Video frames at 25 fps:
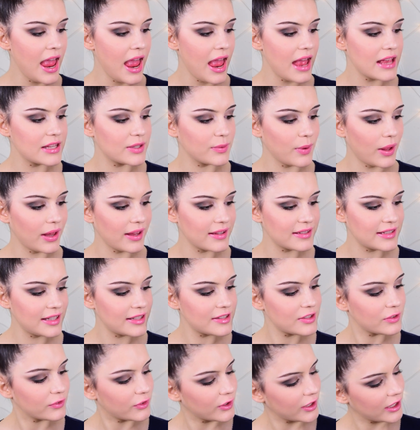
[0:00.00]
as well as
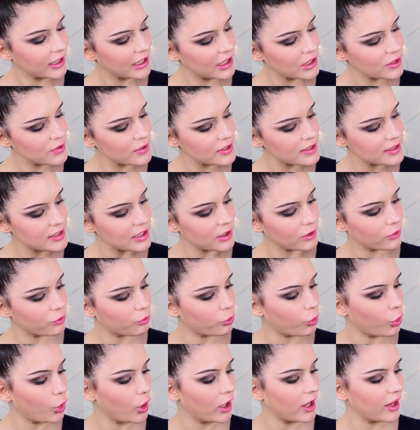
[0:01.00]
this really interesting
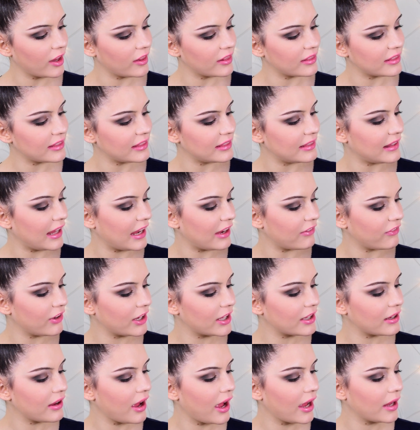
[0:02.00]
royal navy
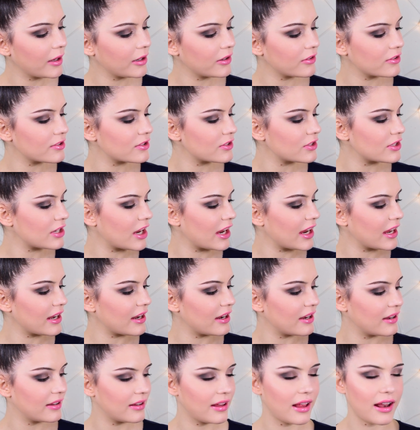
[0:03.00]
kind of shade
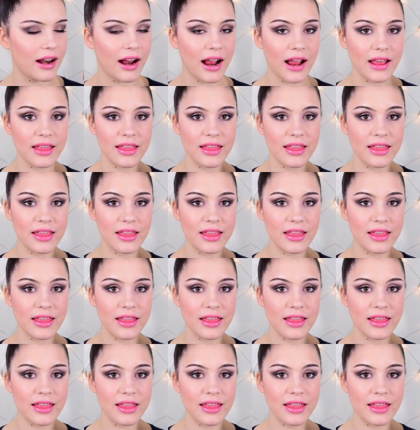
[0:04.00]
that I